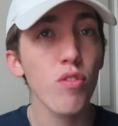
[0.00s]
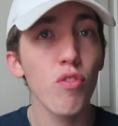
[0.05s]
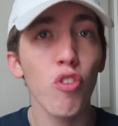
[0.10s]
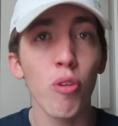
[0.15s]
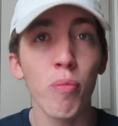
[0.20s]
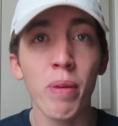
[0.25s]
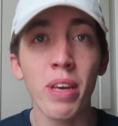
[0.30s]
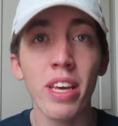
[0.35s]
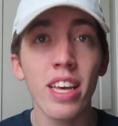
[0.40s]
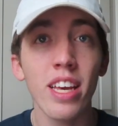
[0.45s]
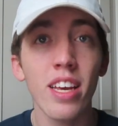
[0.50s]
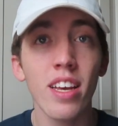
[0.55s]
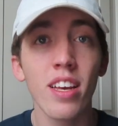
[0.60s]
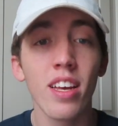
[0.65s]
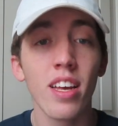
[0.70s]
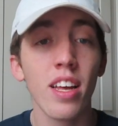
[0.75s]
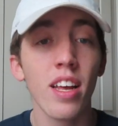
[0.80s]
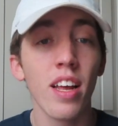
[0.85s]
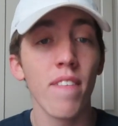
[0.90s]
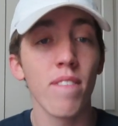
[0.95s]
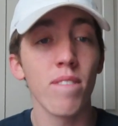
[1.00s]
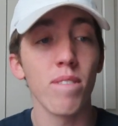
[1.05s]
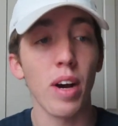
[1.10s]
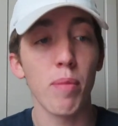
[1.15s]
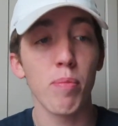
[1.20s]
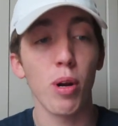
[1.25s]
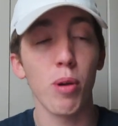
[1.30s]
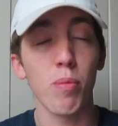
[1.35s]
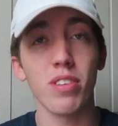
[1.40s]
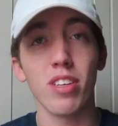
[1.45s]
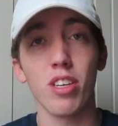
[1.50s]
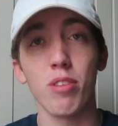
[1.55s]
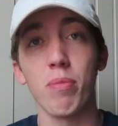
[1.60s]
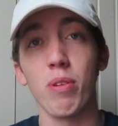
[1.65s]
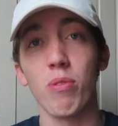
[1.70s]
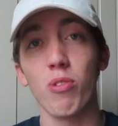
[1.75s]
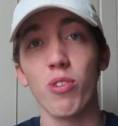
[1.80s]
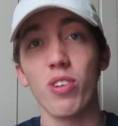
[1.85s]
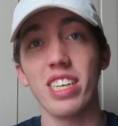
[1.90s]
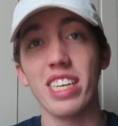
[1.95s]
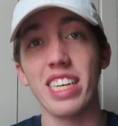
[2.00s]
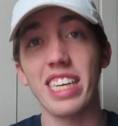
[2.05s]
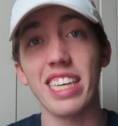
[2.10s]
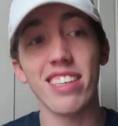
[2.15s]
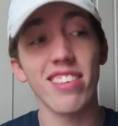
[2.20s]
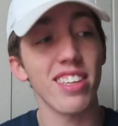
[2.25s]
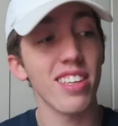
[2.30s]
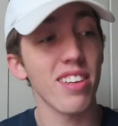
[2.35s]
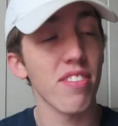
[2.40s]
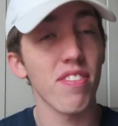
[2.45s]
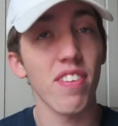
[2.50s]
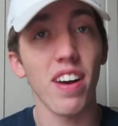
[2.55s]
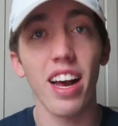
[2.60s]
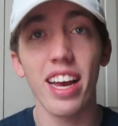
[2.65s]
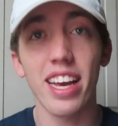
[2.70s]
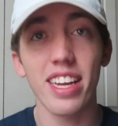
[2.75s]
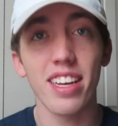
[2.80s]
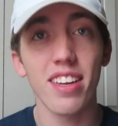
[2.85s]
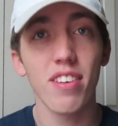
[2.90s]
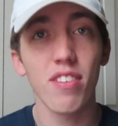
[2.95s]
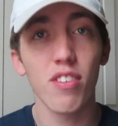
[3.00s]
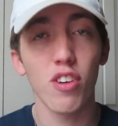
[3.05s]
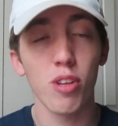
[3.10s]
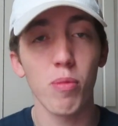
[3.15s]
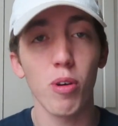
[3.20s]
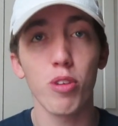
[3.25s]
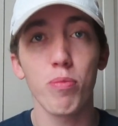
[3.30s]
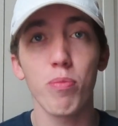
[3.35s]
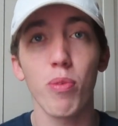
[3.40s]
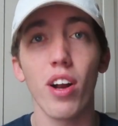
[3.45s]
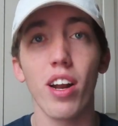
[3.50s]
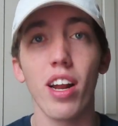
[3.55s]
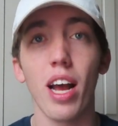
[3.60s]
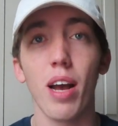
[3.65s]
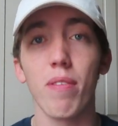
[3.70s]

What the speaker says: For me, my purpose has been really easy to find for the most part.